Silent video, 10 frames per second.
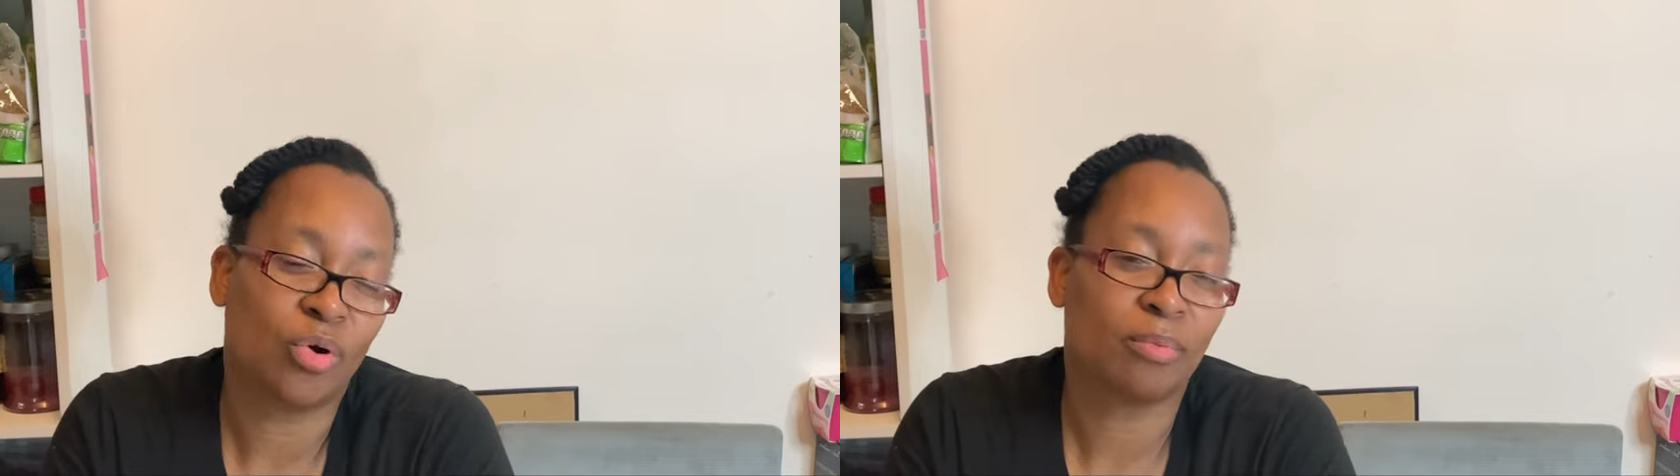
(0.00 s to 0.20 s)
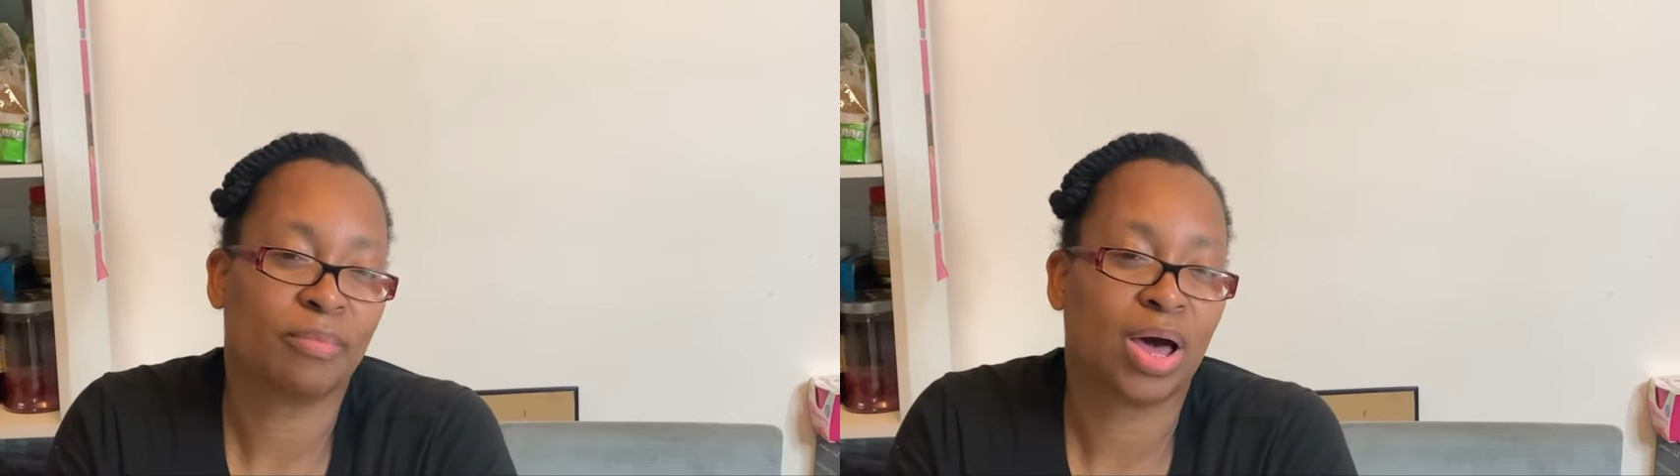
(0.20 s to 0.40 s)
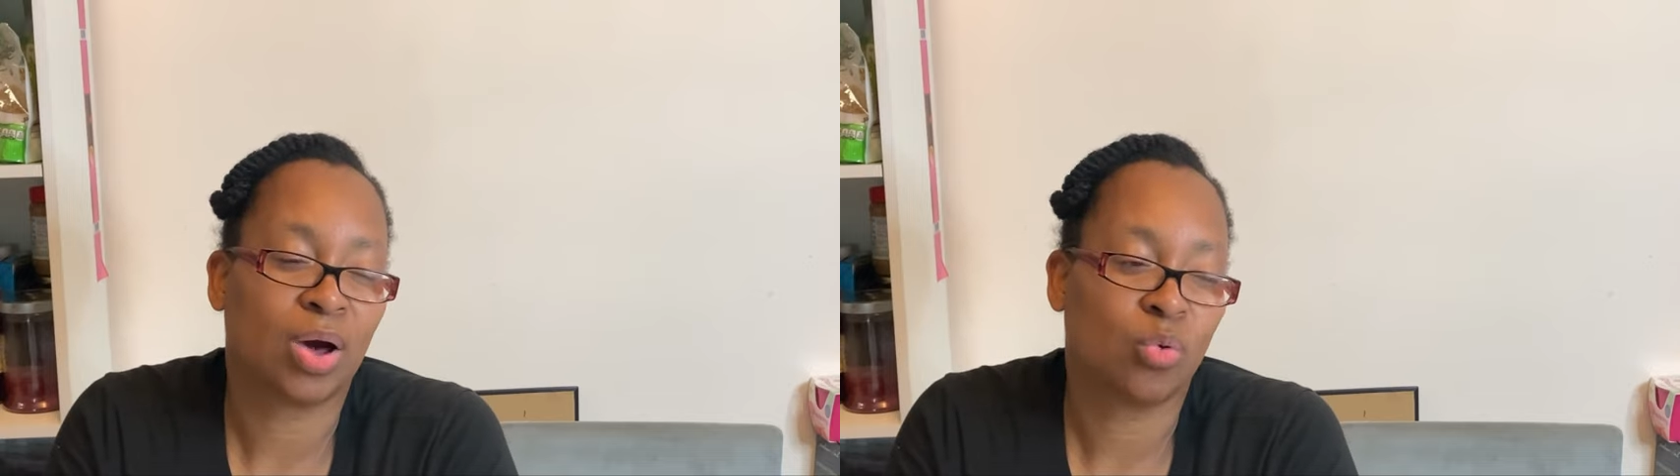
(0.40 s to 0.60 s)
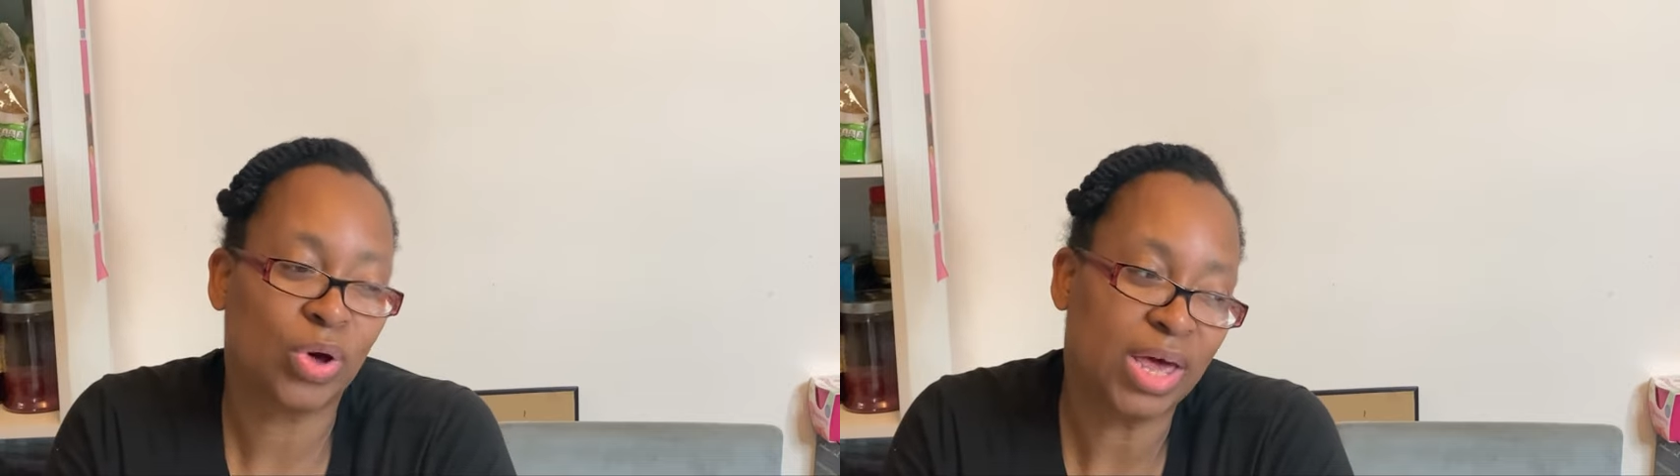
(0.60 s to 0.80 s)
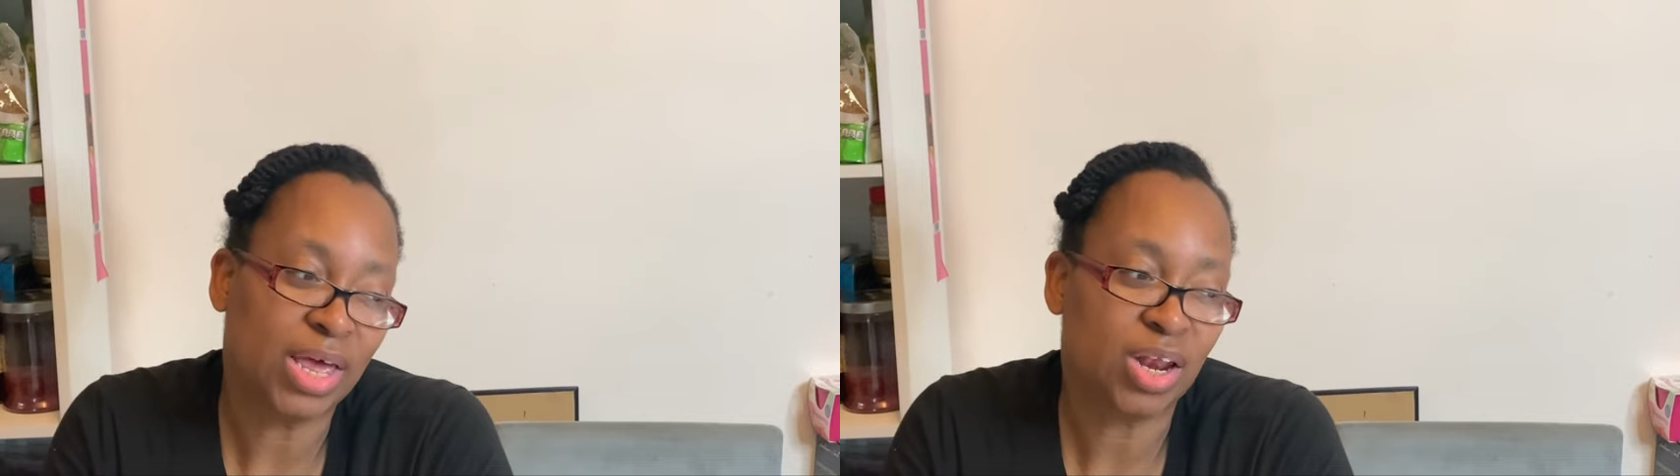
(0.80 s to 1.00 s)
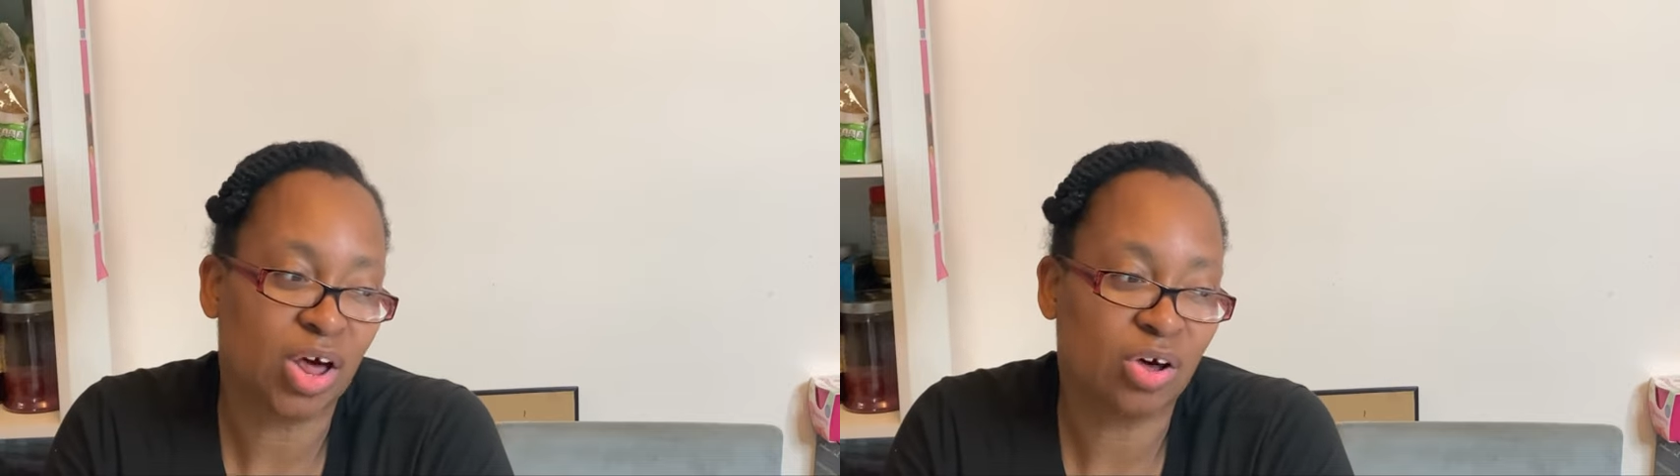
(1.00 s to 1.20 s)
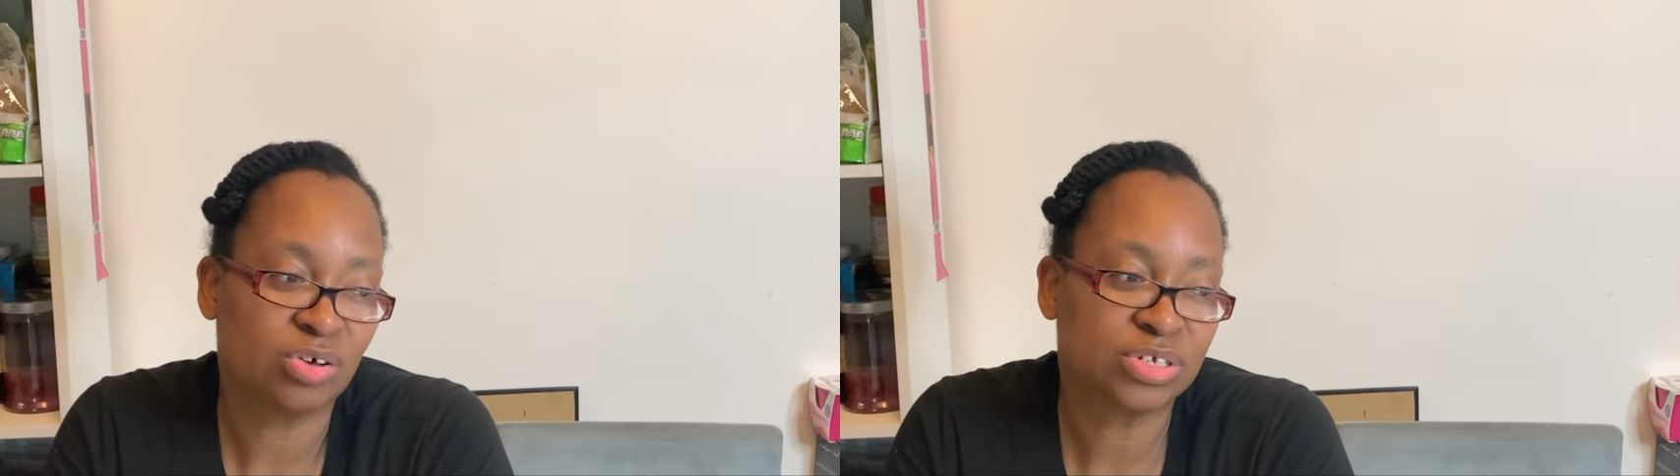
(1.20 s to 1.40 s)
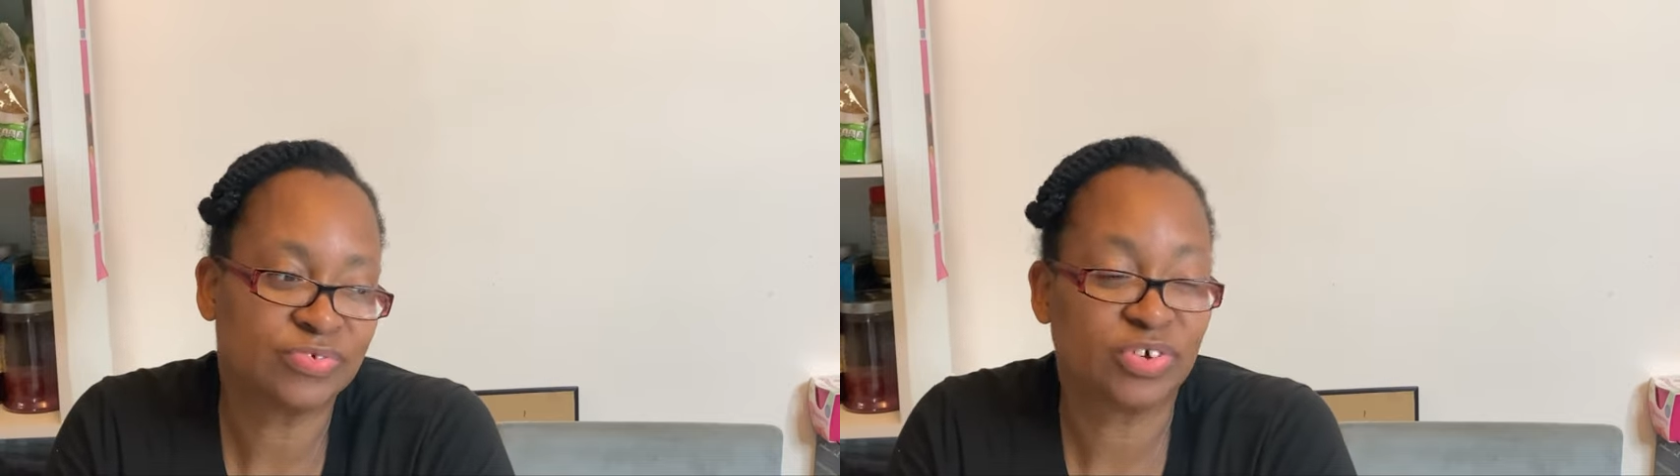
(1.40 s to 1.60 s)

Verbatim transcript: with my weight loss